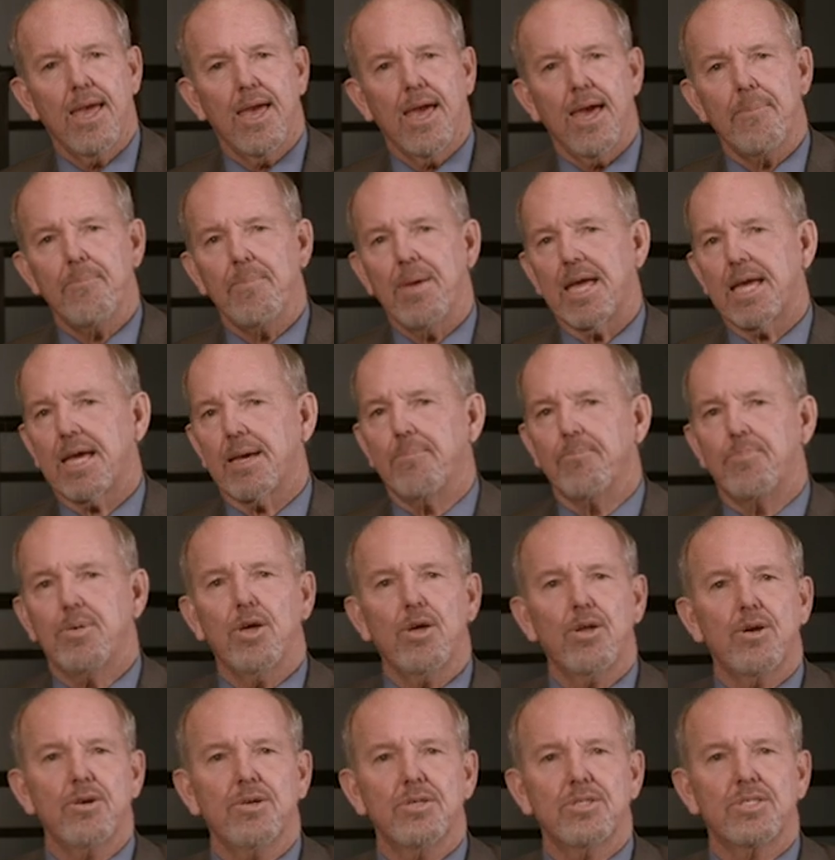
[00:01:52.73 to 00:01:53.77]
and made
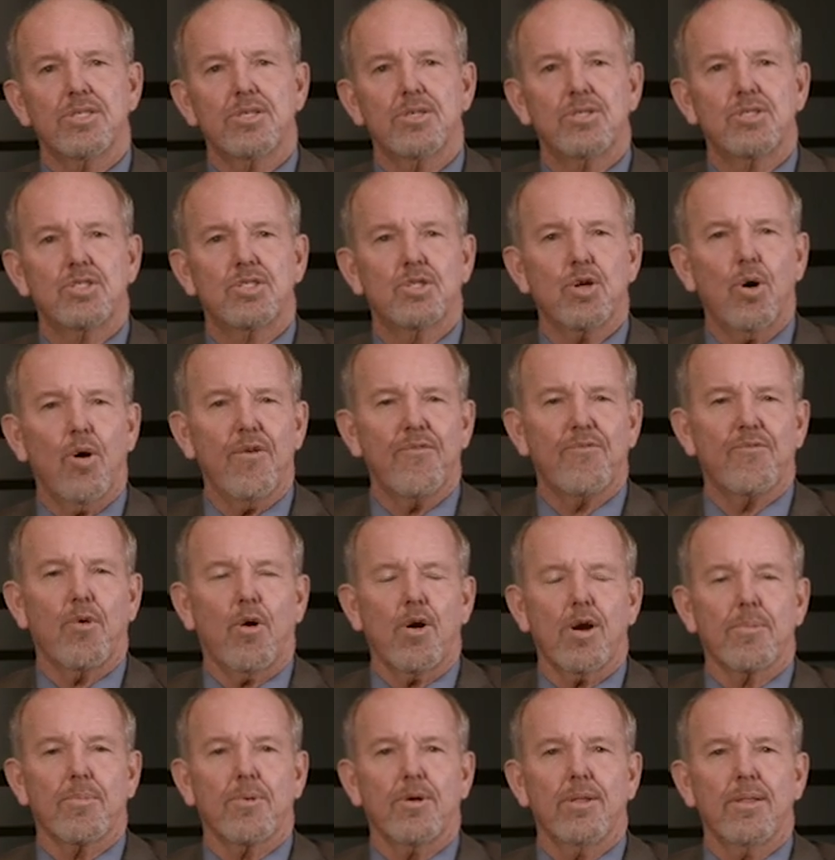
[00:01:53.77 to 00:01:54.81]
computers so
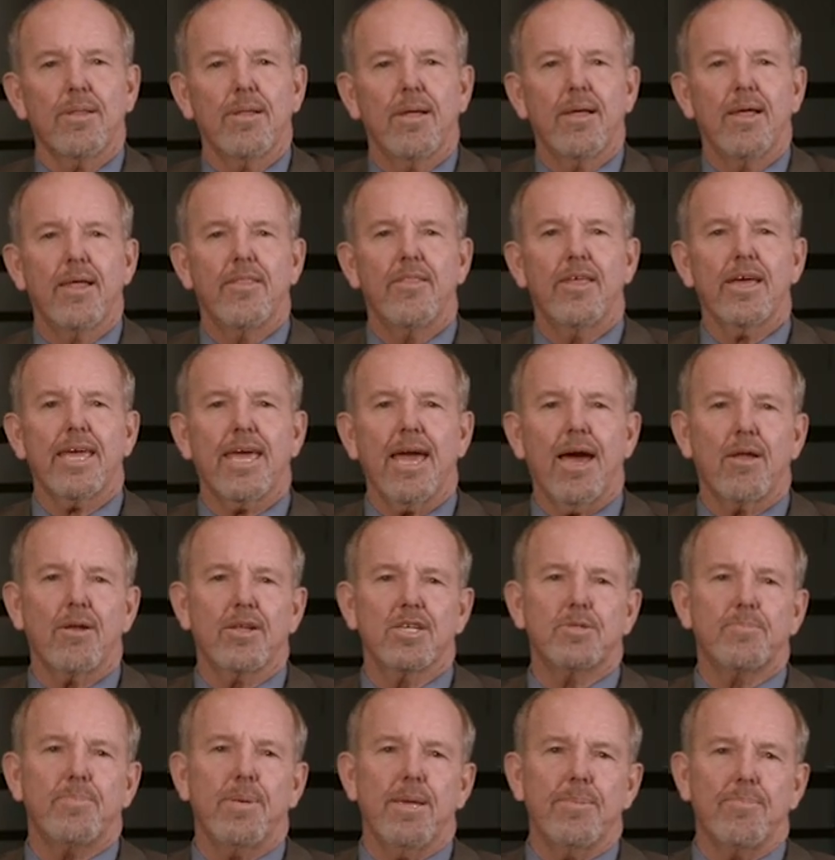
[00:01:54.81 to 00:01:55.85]
affordable that
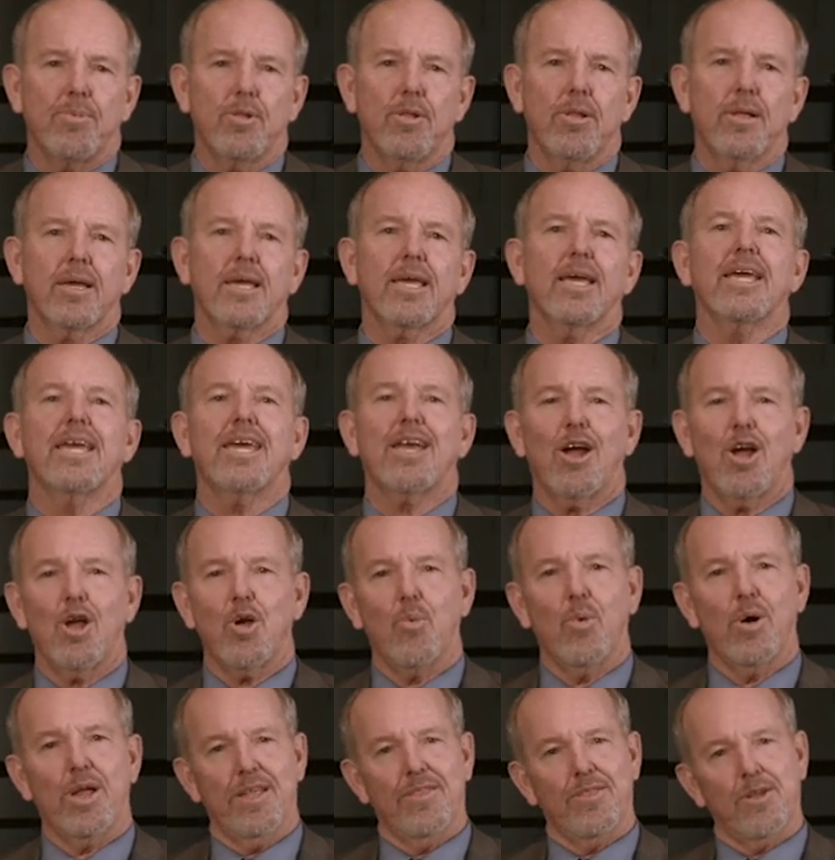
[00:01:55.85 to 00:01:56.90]
countless people can carry
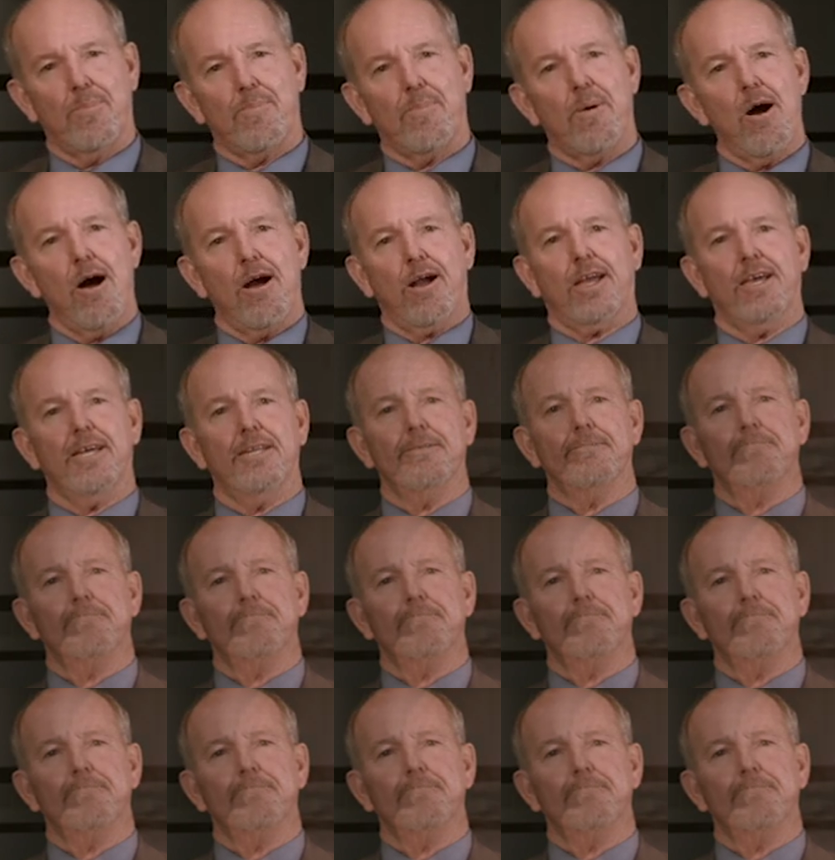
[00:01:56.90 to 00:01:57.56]
one in their pocket.